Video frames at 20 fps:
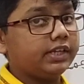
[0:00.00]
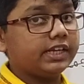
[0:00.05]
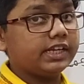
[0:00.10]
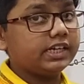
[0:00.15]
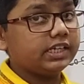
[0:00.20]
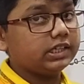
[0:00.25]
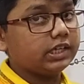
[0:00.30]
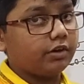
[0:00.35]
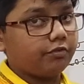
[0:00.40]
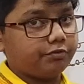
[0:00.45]

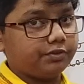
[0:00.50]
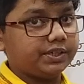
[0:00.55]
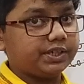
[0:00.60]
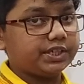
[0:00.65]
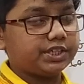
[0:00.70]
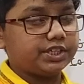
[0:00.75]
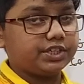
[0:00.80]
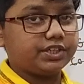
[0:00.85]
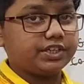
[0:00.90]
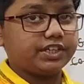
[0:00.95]

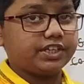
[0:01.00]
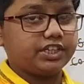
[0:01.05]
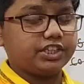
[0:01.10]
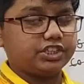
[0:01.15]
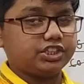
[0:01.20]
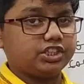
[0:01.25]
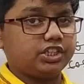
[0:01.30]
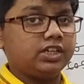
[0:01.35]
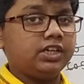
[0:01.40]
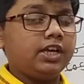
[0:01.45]
indefinite
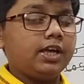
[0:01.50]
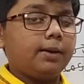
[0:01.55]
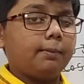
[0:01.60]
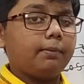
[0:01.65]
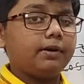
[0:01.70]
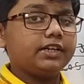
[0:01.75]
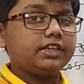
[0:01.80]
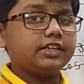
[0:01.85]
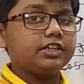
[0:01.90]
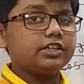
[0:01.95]
integration,
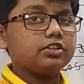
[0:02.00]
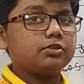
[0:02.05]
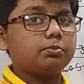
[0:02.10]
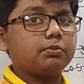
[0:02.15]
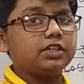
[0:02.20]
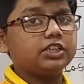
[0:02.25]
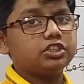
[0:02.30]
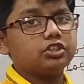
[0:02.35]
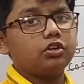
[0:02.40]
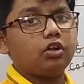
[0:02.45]
but it is
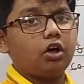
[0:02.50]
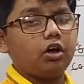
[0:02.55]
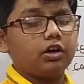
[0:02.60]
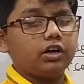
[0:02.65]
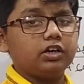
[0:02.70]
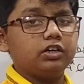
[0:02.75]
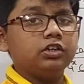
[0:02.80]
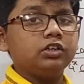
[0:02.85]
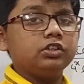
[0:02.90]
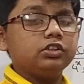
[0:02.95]
much
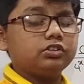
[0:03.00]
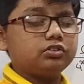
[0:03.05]
longer.